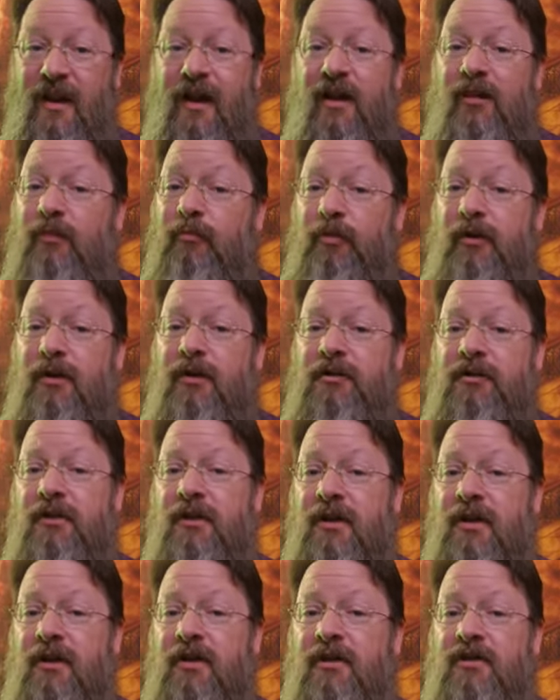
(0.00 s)
and the player
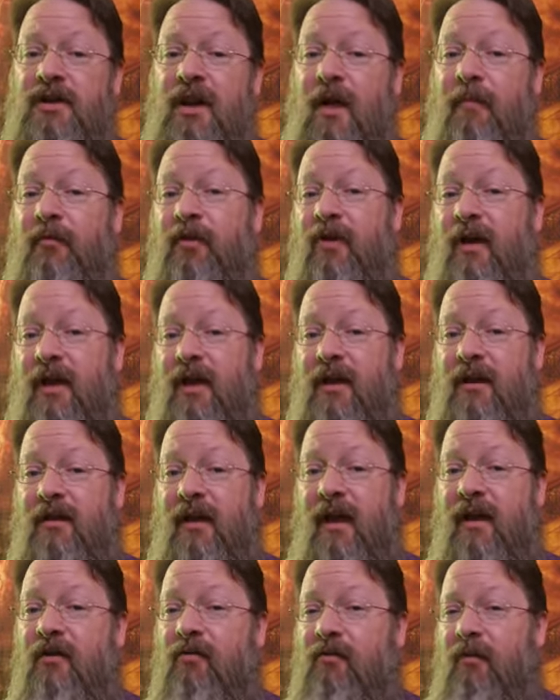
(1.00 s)
should end chapter 8
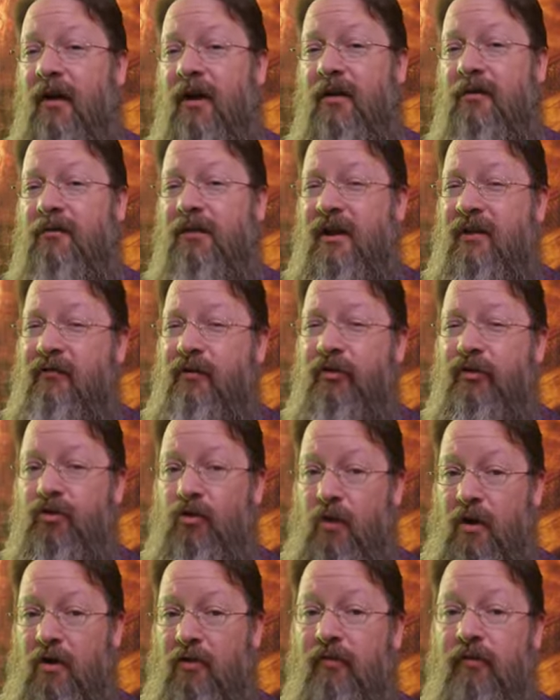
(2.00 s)
at around level
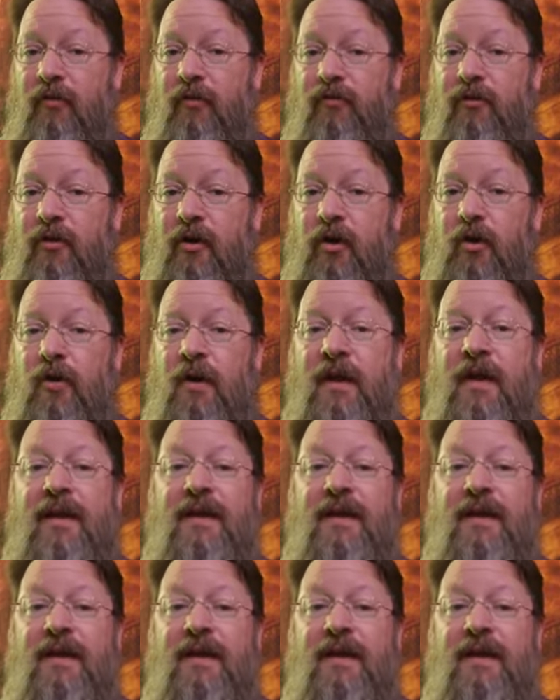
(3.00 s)
12 or so.